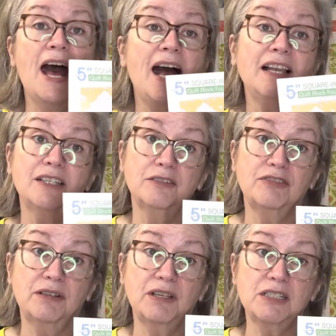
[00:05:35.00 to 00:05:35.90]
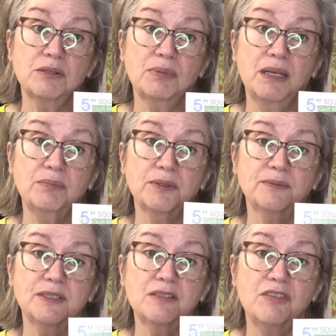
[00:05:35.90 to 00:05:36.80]
I love foundation paper.
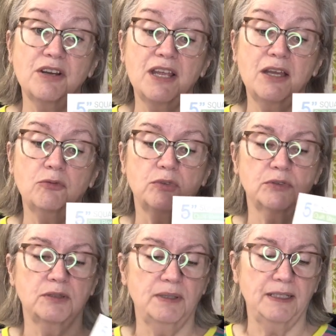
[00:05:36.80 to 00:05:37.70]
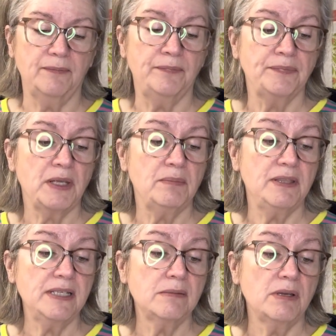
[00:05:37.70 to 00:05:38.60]
It's very helpful to me. But
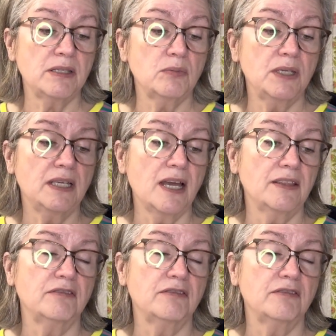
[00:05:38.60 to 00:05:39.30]
this month we got the